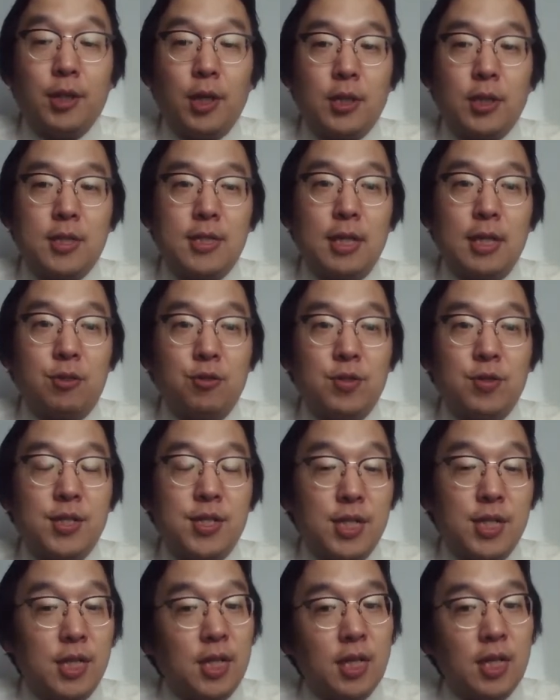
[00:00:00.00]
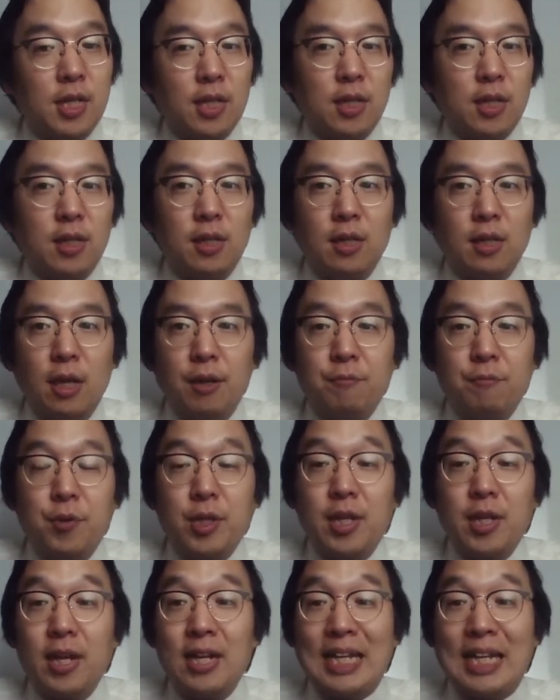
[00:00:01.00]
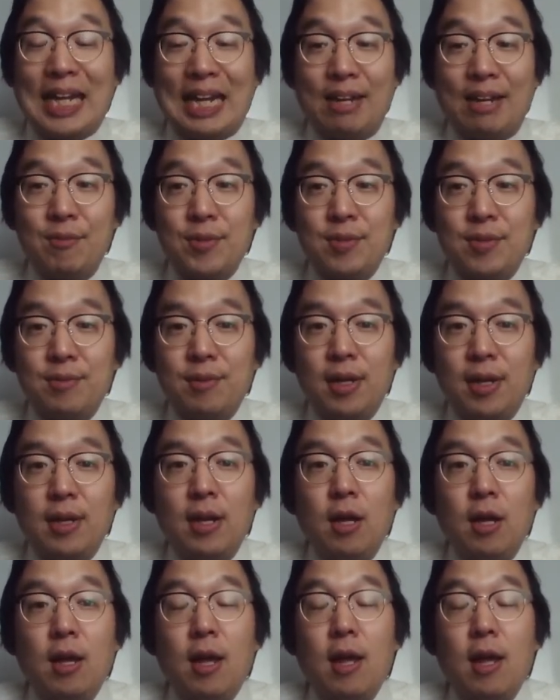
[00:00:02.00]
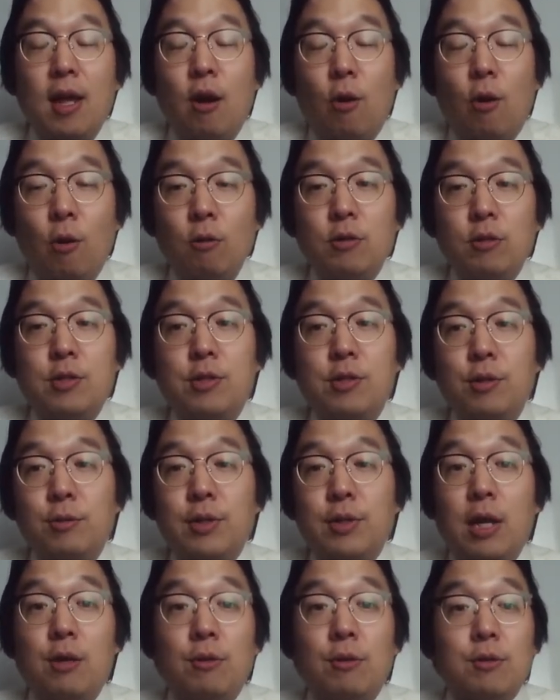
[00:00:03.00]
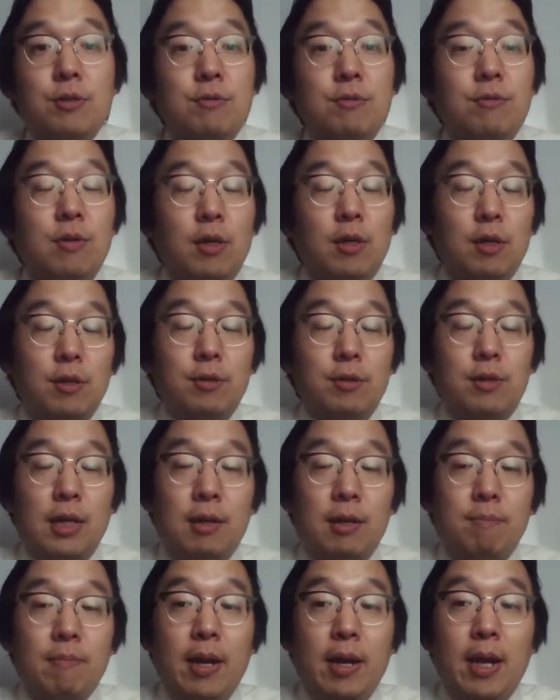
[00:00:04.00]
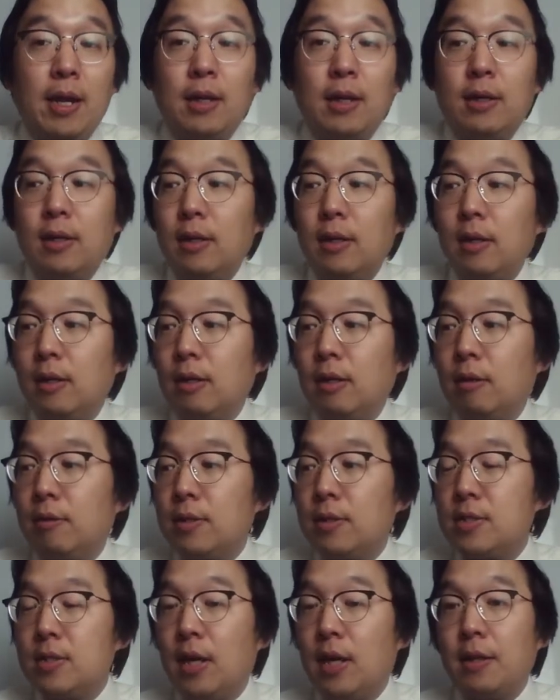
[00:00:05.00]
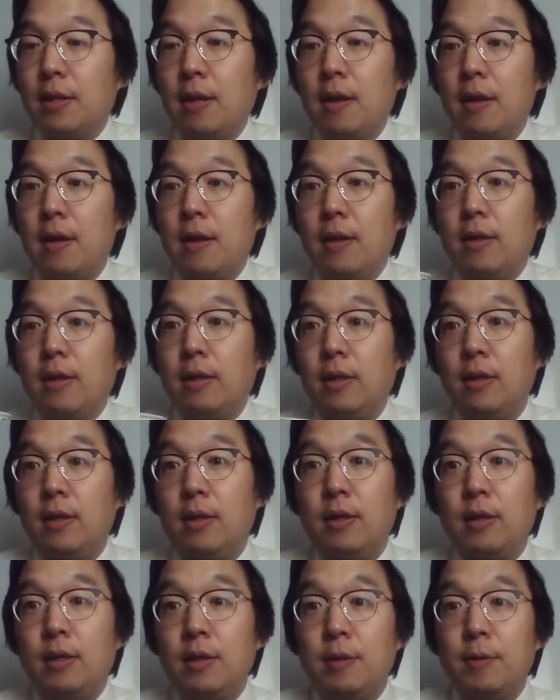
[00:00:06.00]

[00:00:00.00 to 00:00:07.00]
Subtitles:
that you see in everyday lives, right? Also, they make what's that? The